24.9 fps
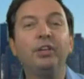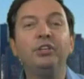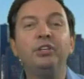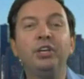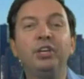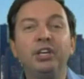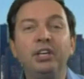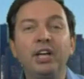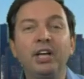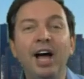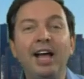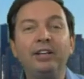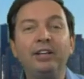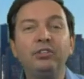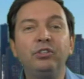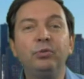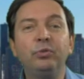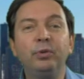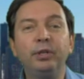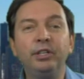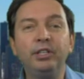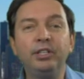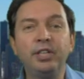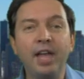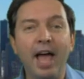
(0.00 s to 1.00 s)
you got
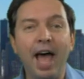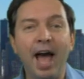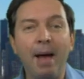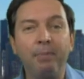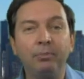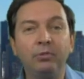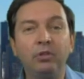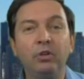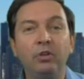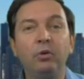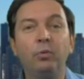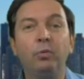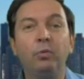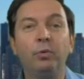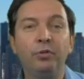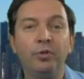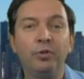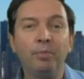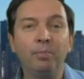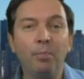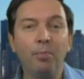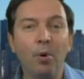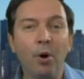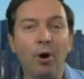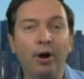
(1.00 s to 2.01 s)
to adapt
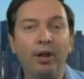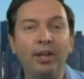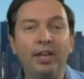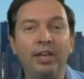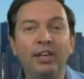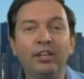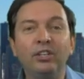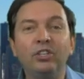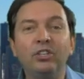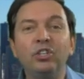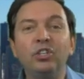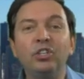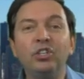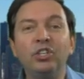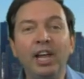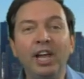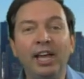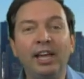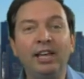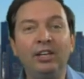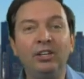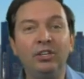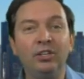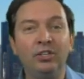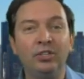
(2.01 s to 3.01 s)
when the market
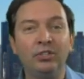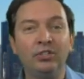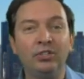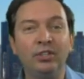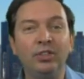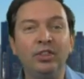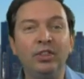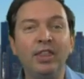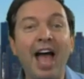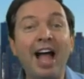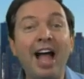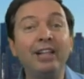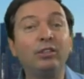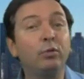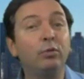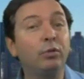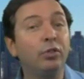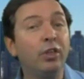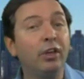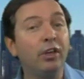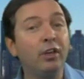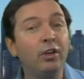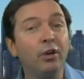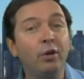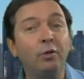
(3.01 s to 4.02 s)
changes, and that's
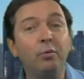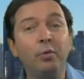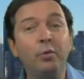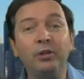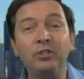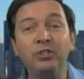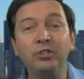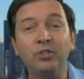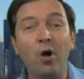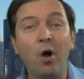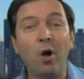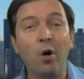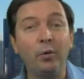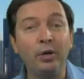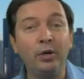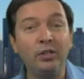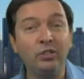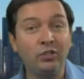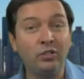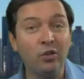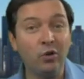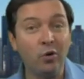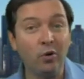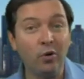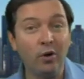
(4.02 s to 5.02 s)
what the good ones
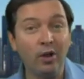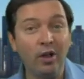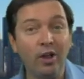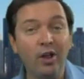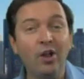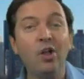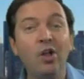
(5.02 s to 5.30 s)
always do.